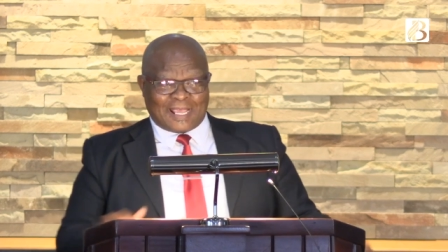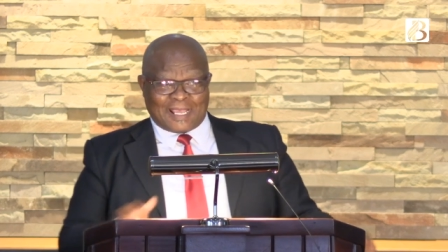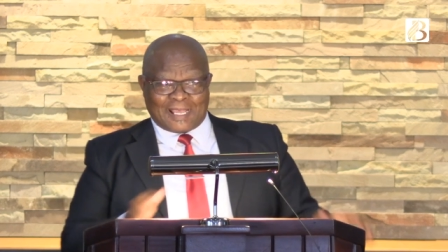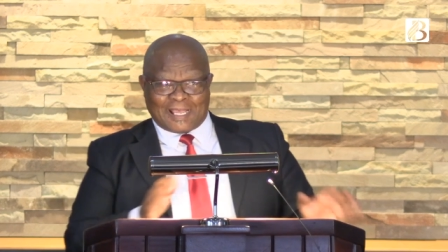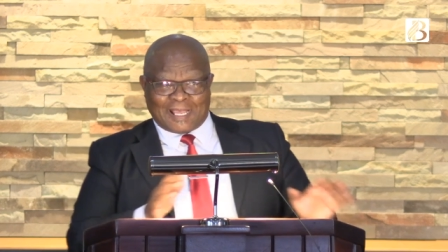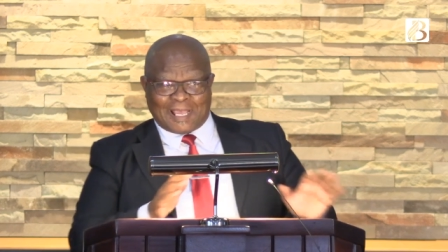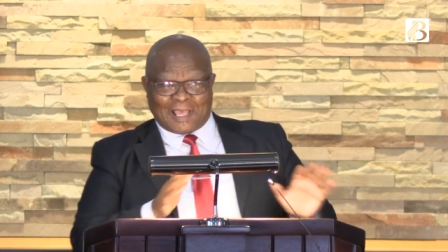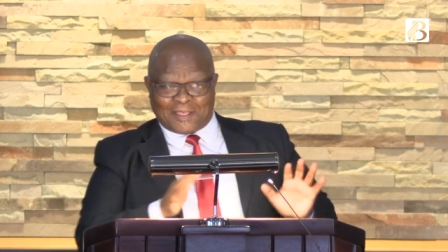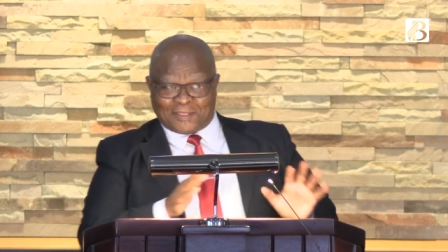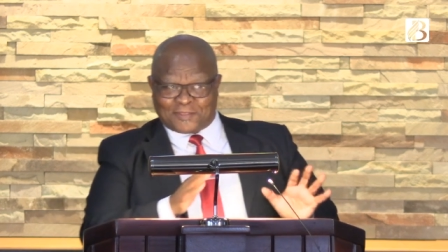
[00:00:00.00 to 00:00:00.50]

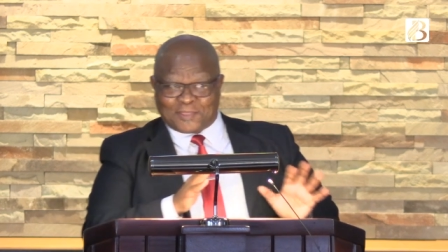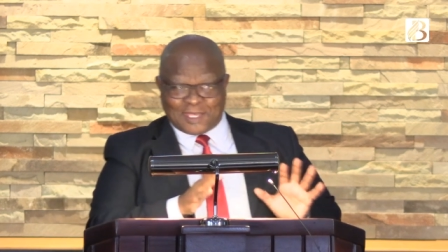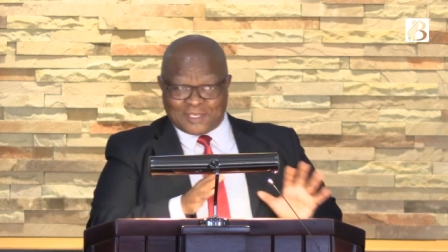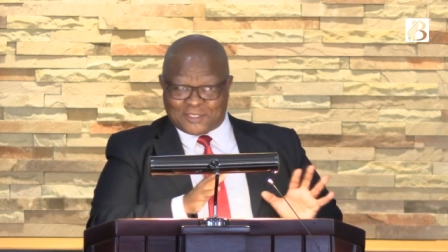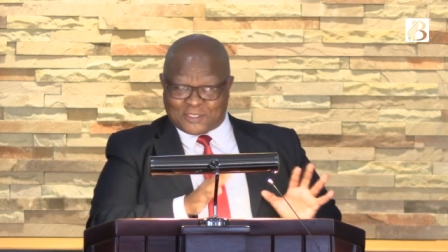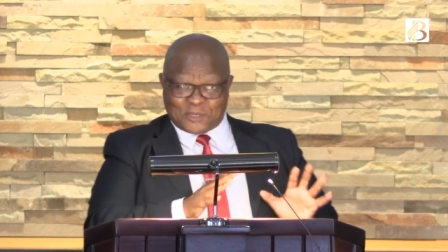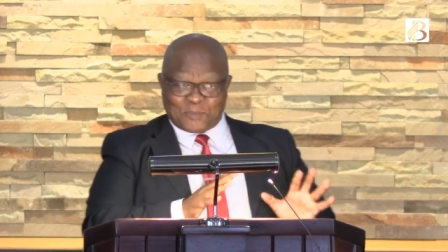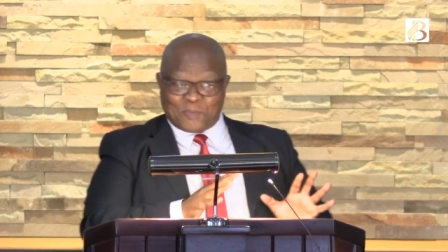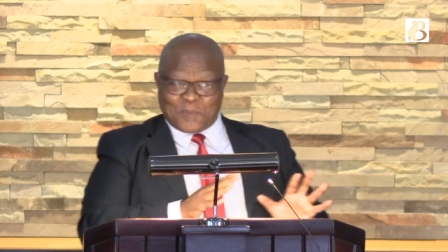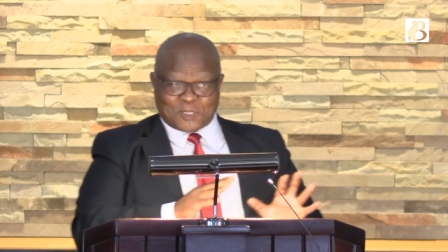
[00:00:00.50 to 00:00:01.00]
I think
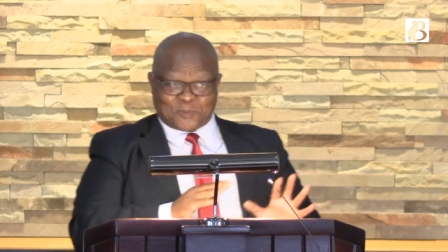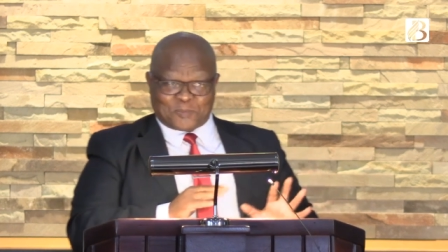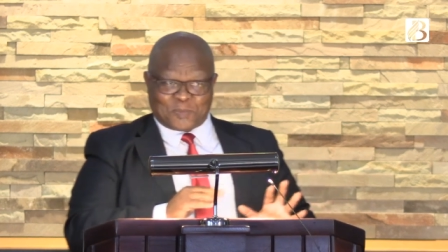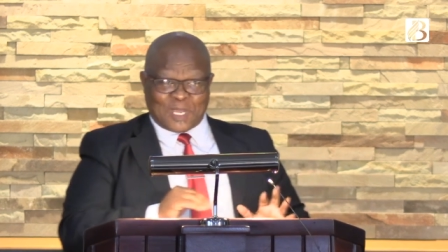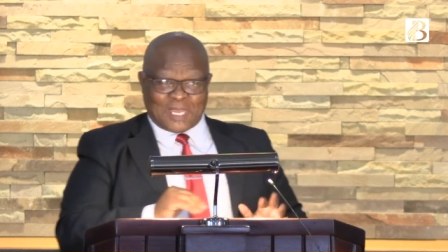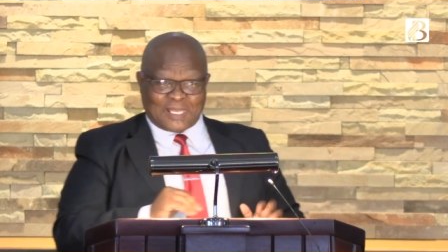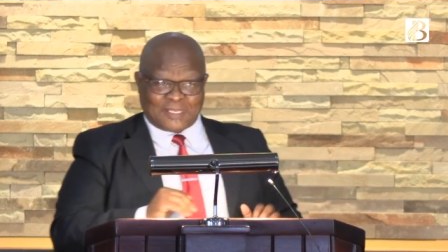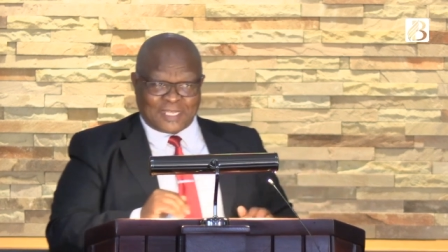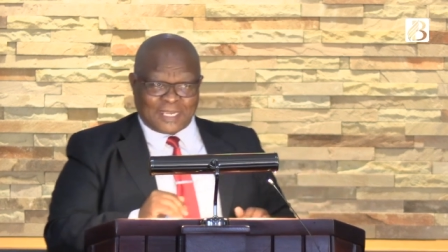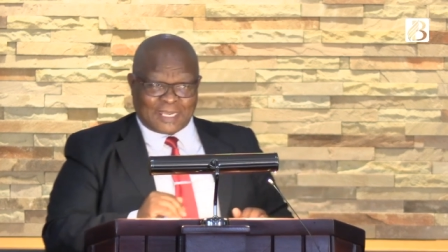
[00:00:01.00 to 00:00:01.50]
she must be
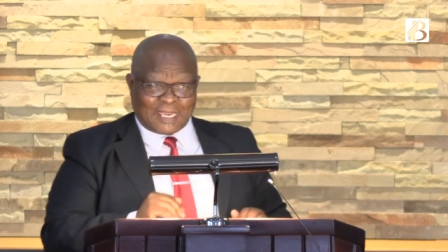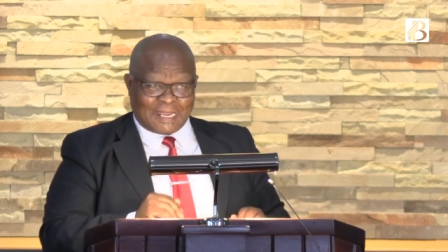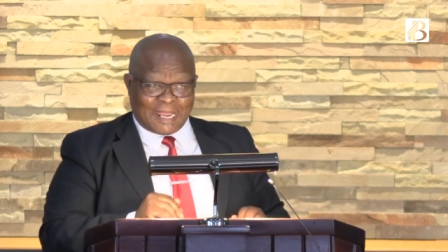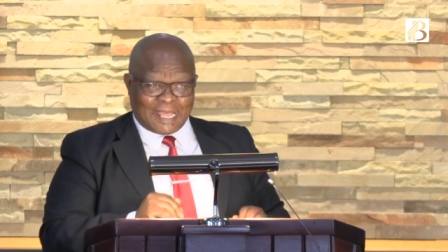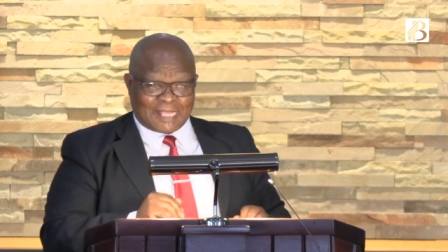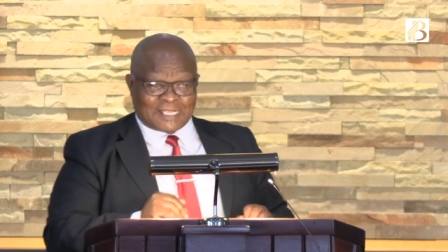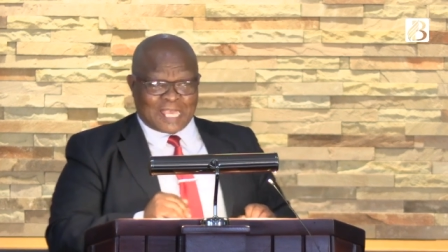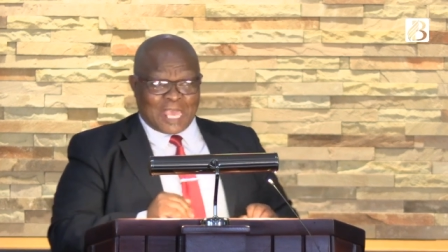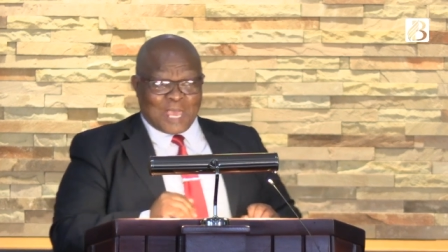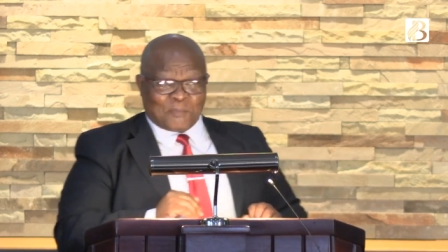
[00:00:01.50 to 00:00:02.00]
a
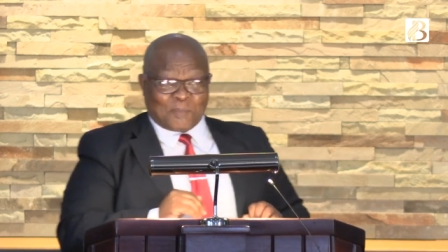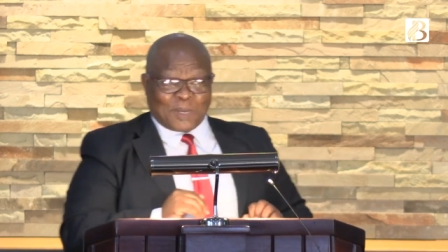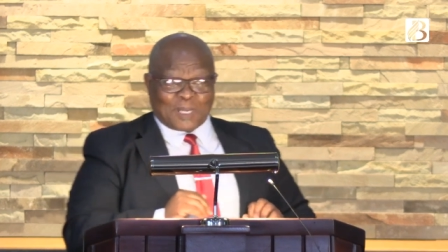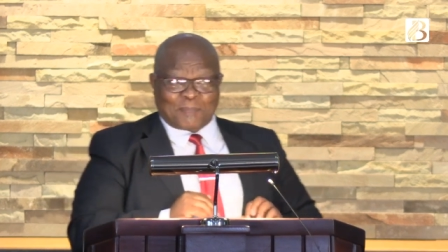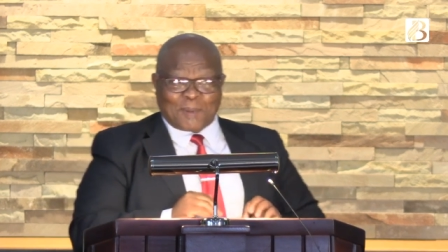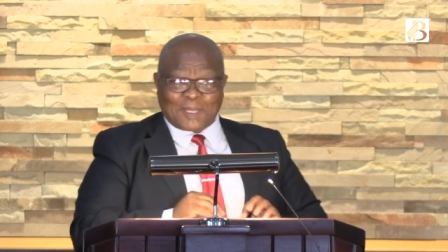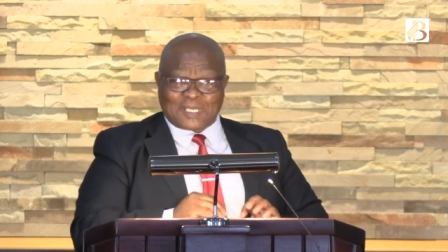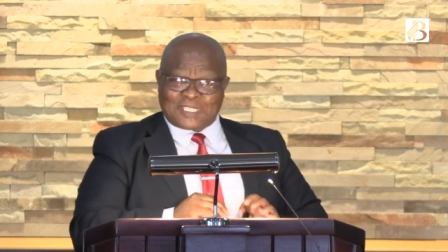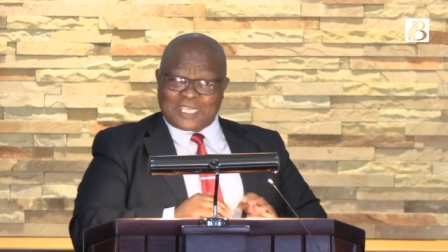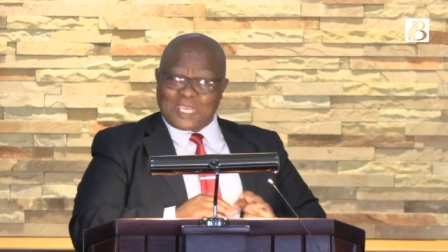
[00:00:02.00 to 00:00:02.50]
deaconess, but,
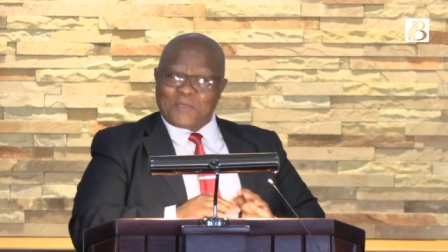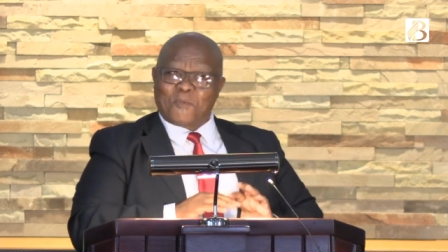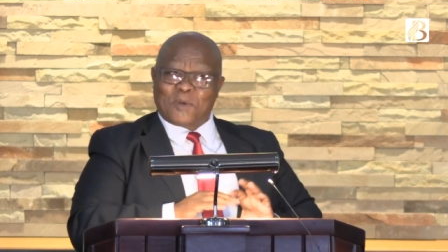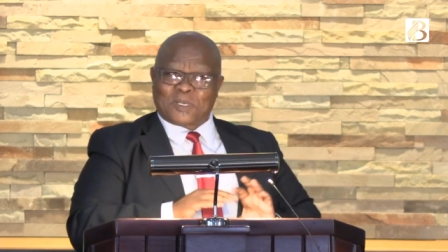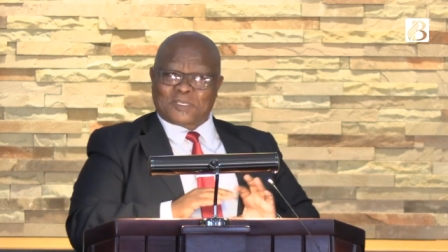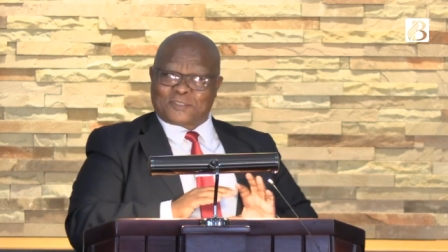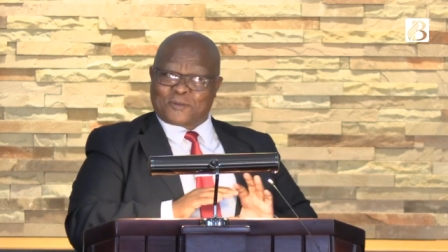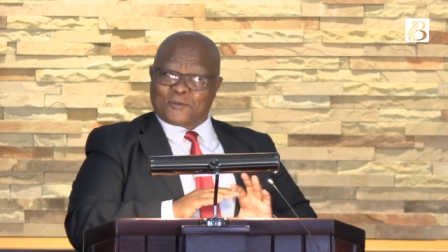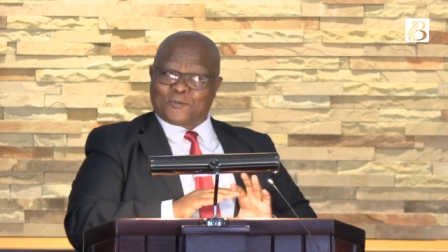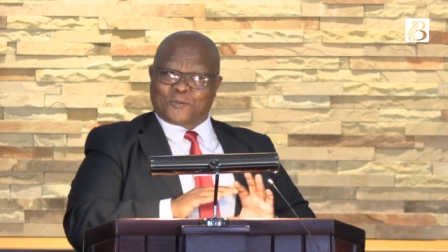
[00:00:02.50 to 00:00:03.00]
but she was
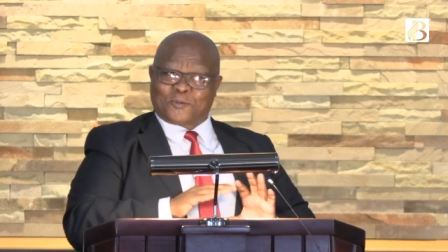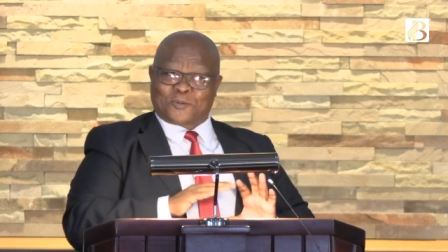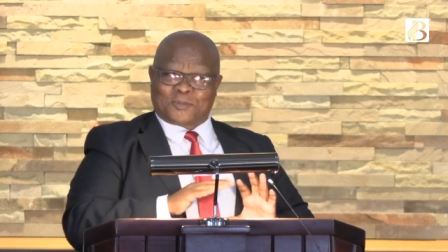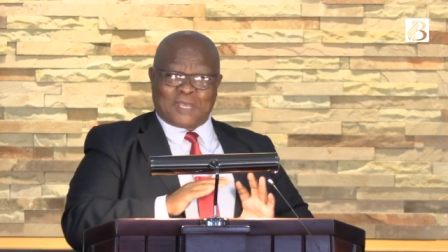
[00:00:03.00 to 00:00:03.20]
so